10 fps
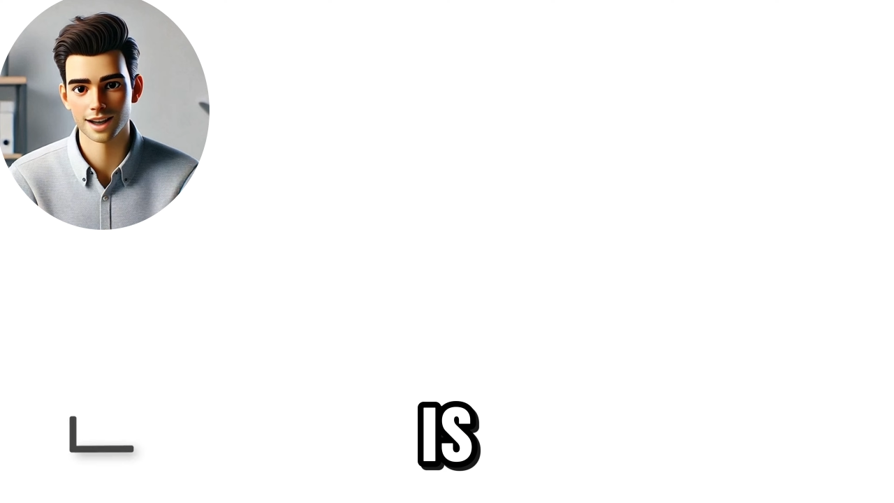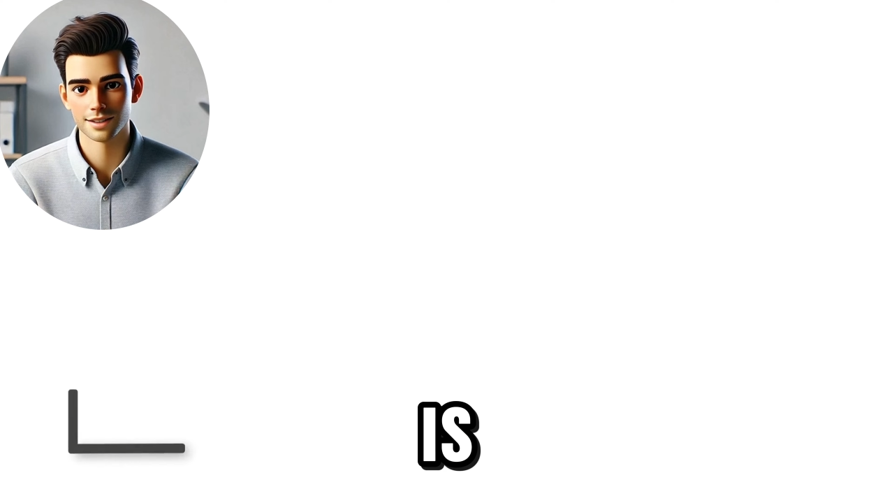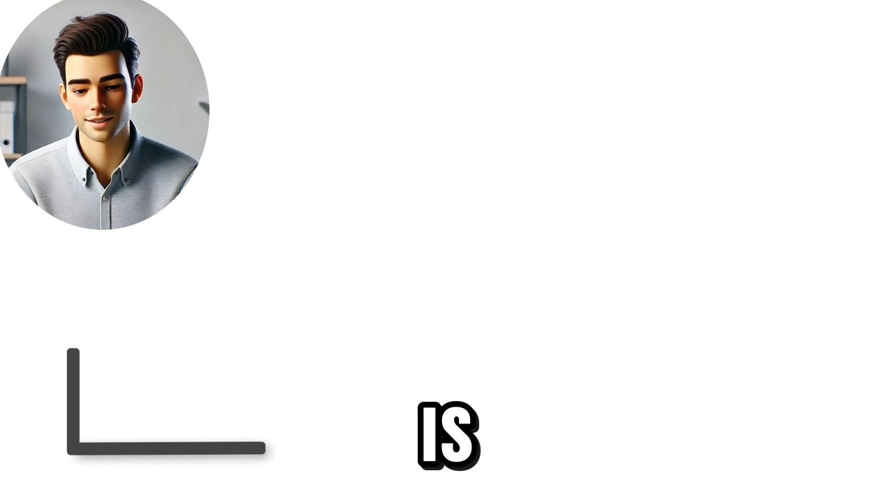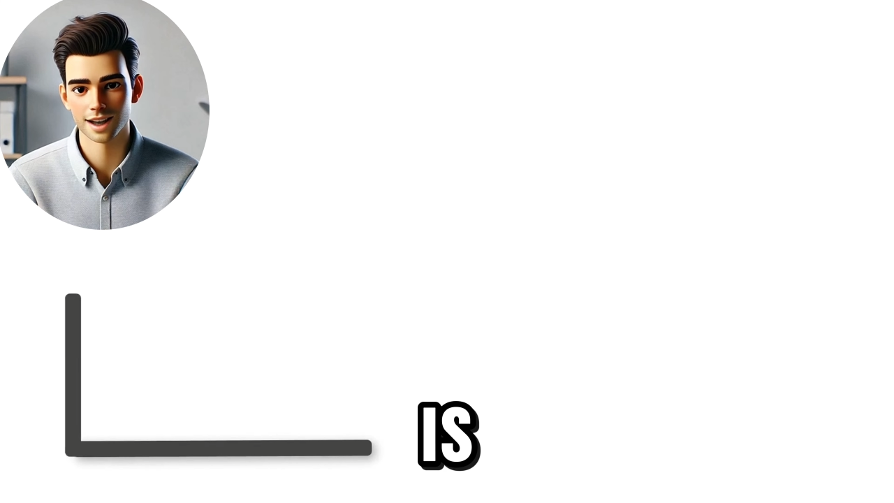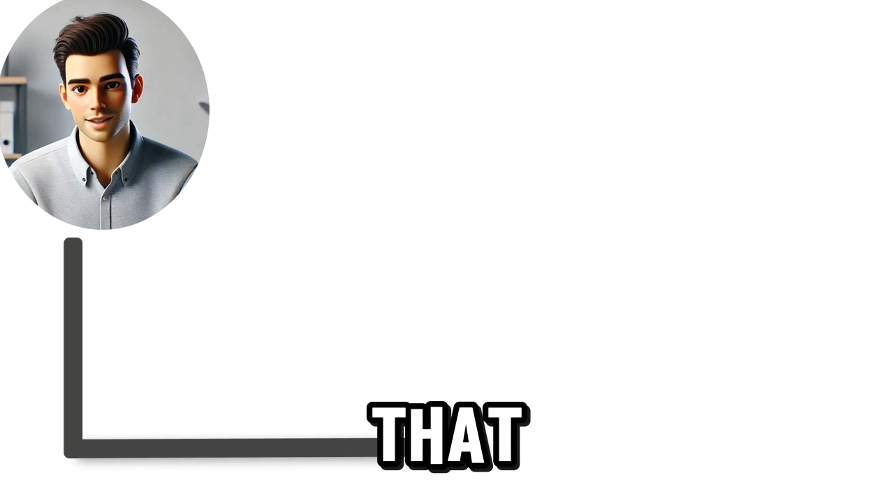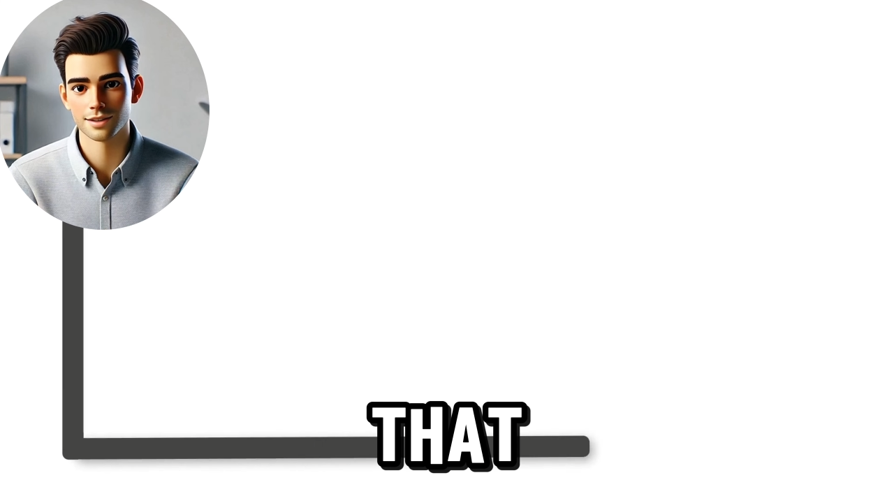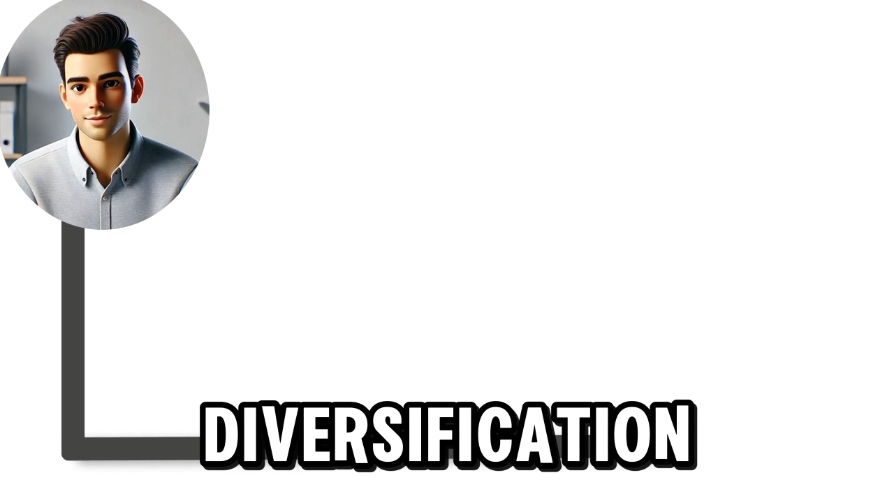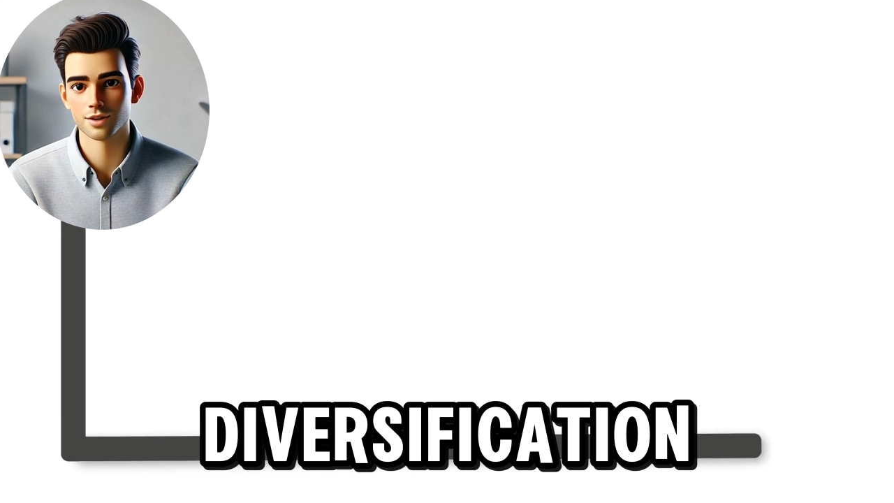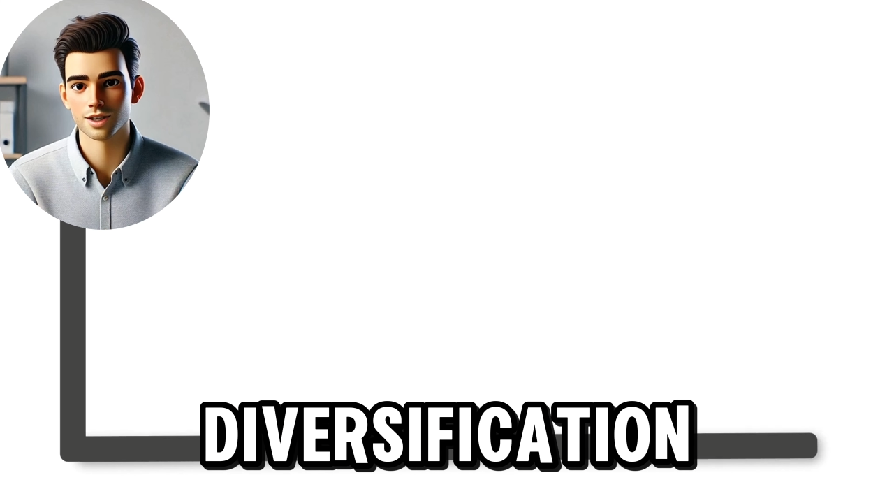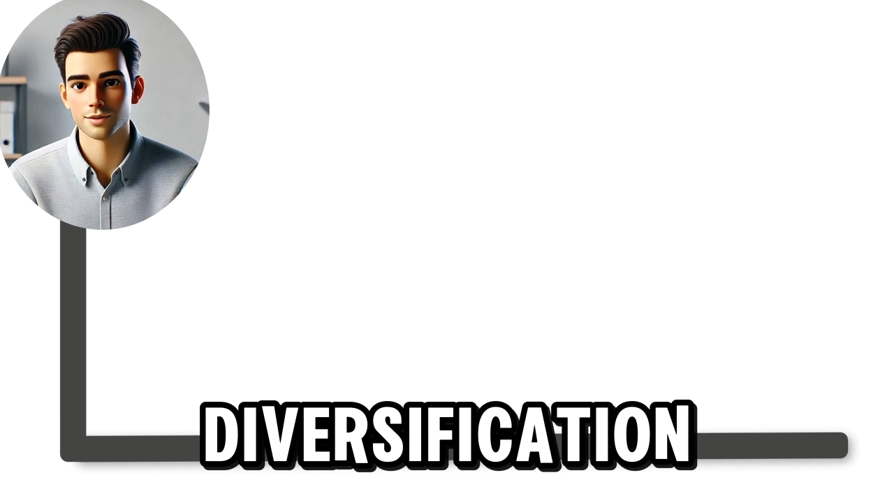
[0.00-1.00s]
is that
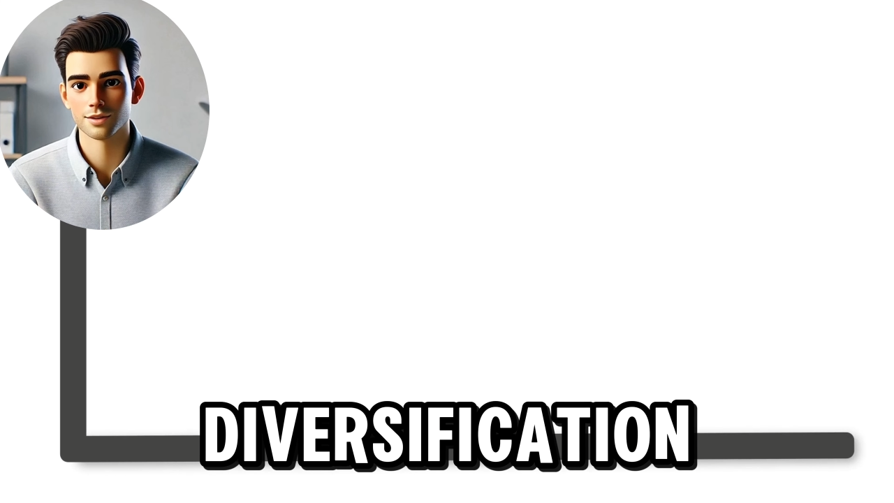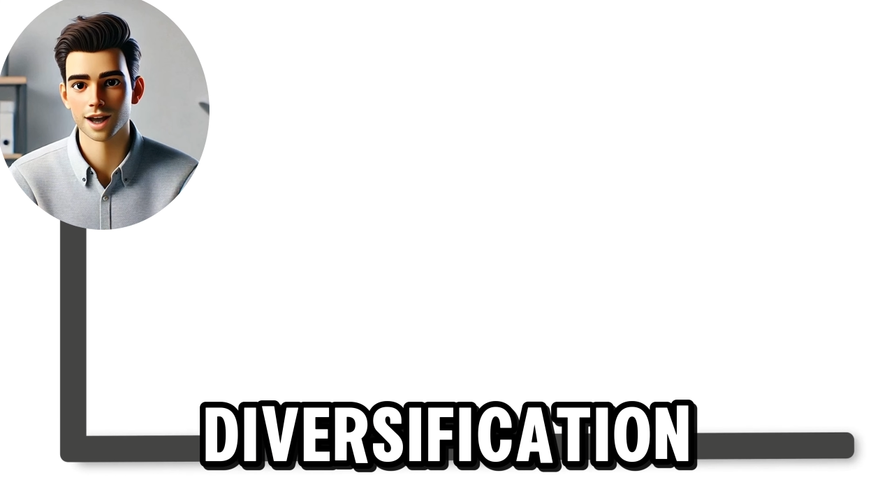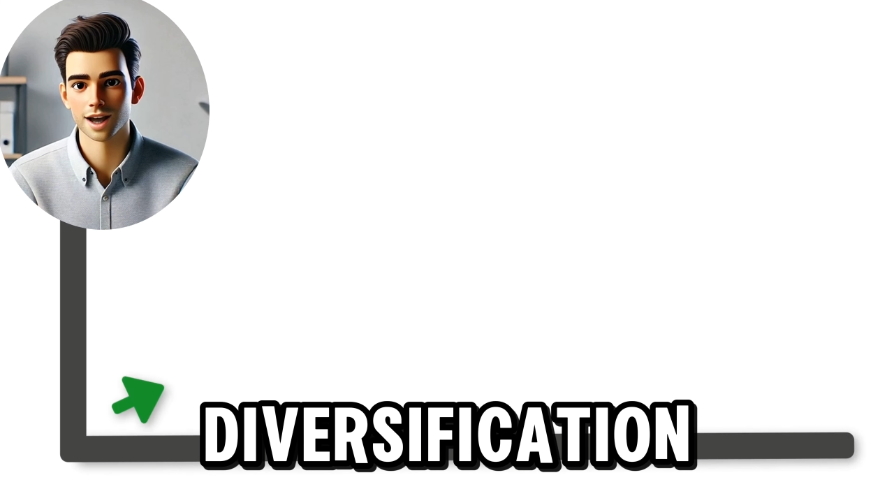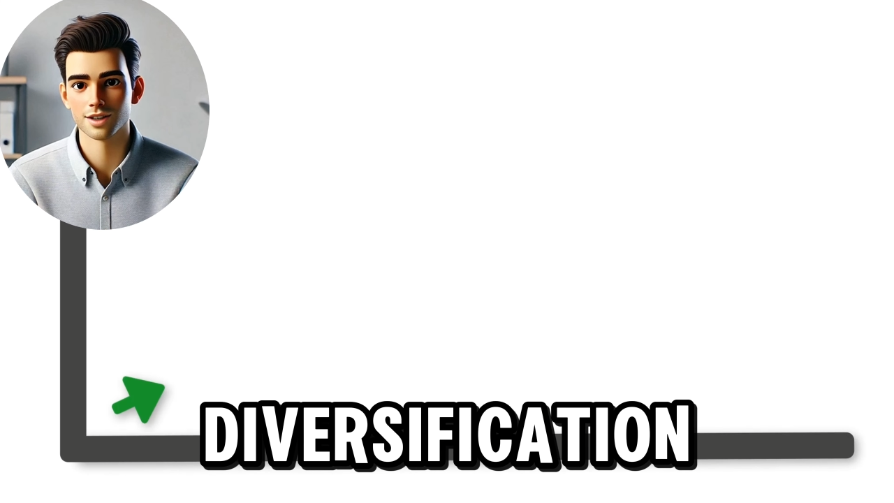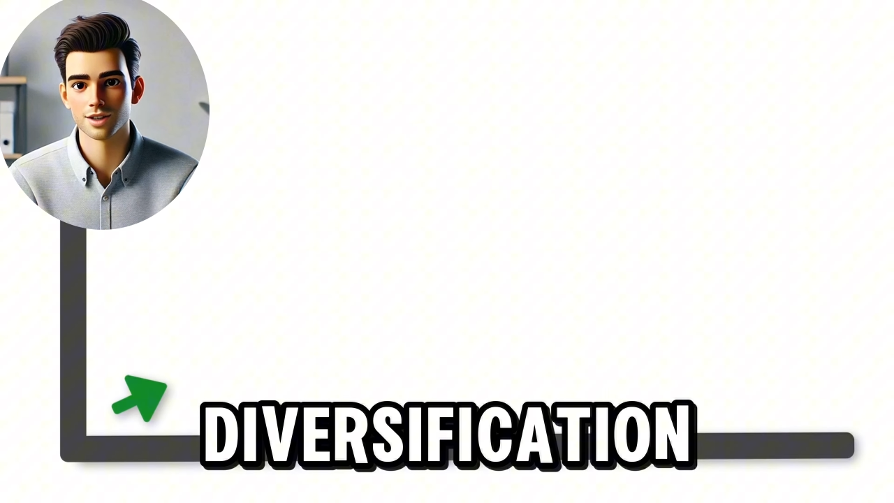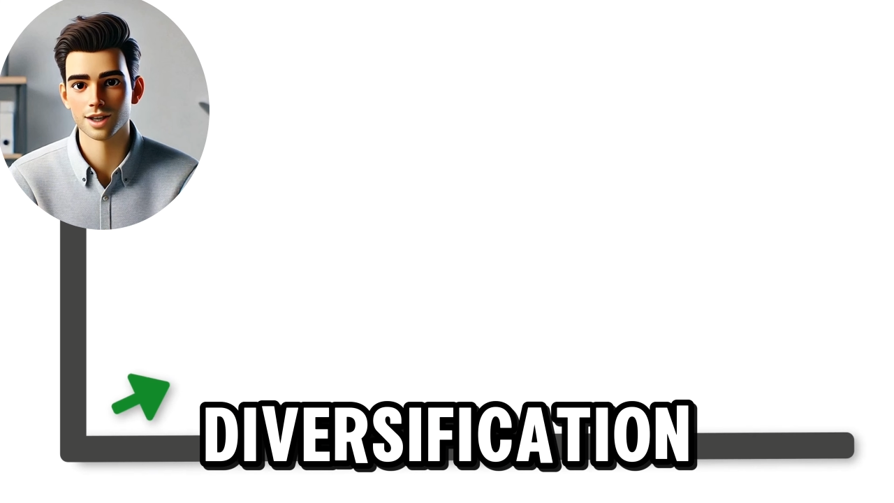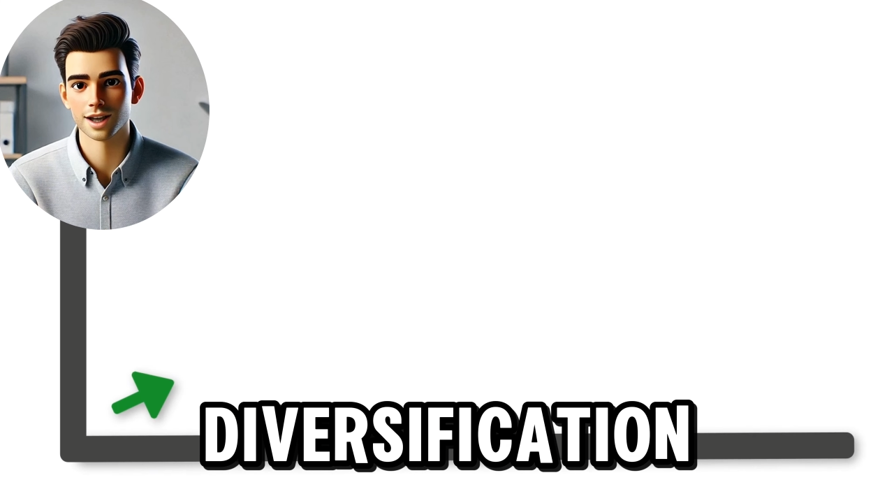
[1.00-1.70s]
diversification